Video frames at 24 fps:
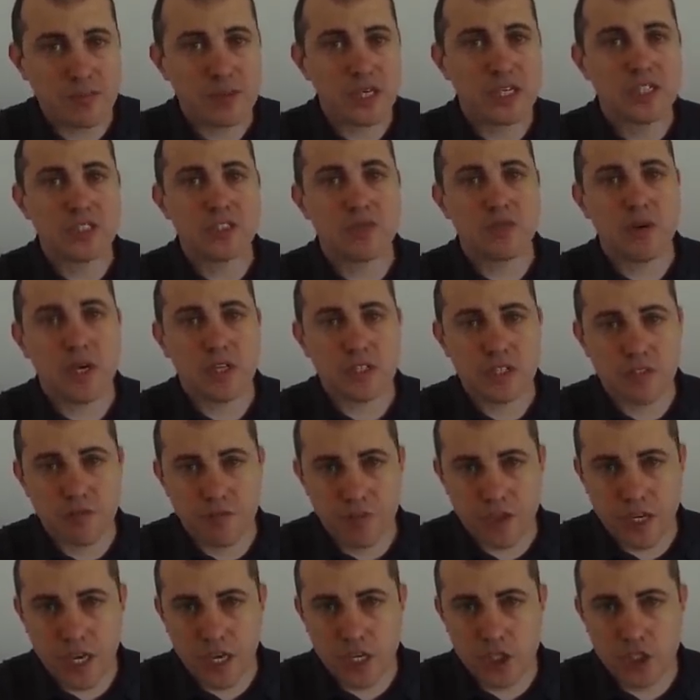because of
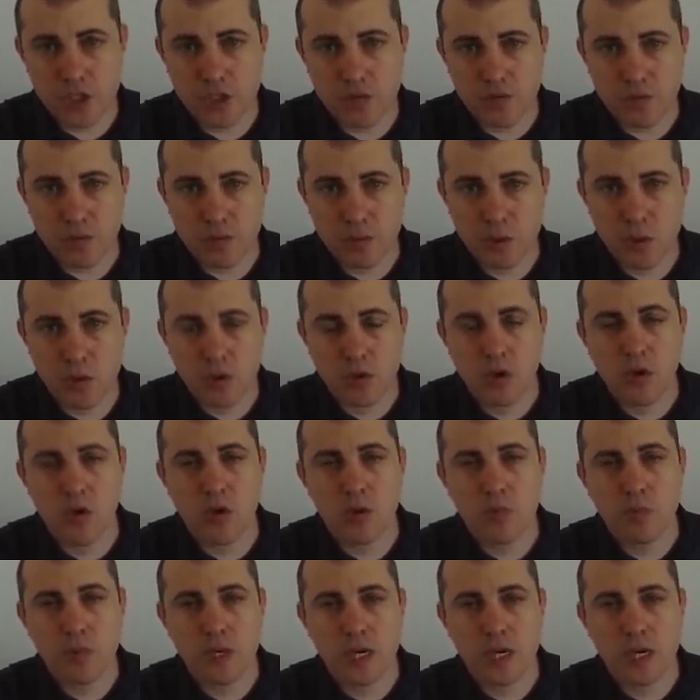ossification of the protocol,